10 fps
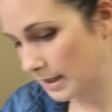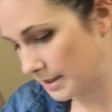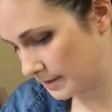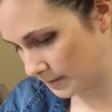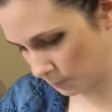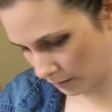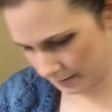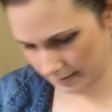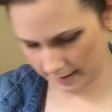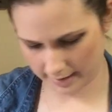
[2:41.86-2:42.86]
And this is
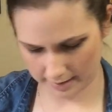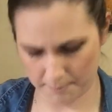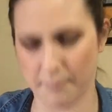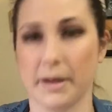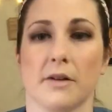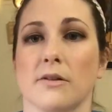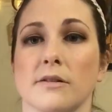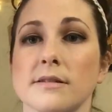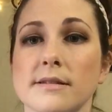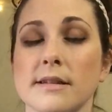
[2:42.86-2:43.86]
one that I got at
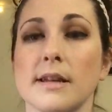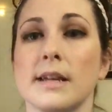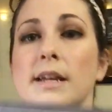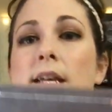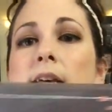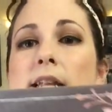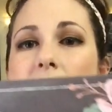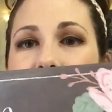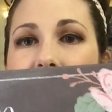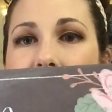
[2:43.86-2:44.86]
Michael's,
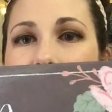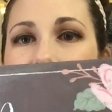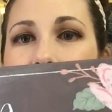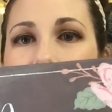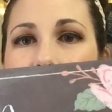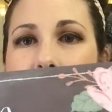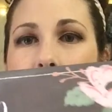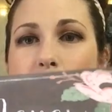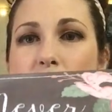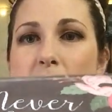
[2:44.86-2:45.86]
which says never
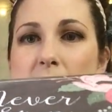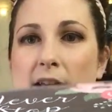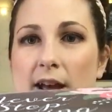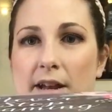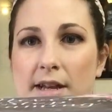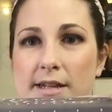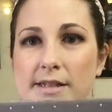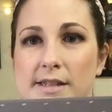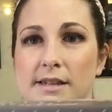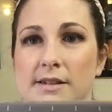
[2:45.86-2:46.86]
stop dreaming on
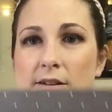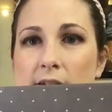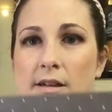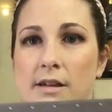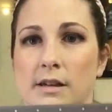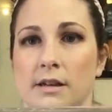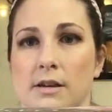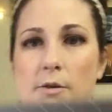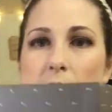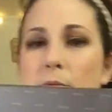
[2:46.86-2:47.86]
it.
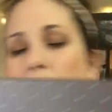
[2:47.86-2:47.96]
Oh, I don't